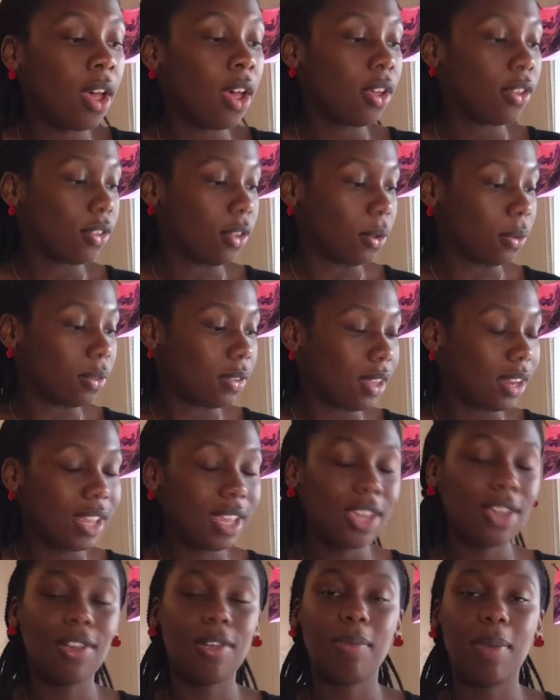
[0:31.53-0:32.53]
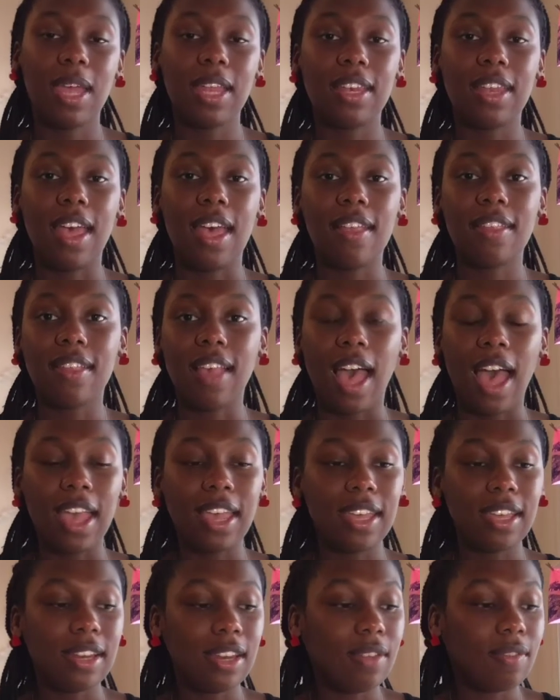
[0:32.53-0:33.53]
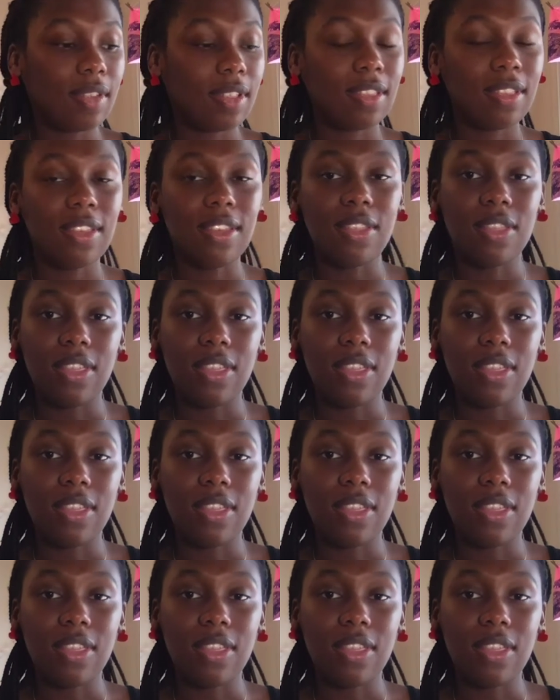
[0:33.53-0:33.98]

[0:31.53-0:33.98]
So sitting here at my desk, I can even see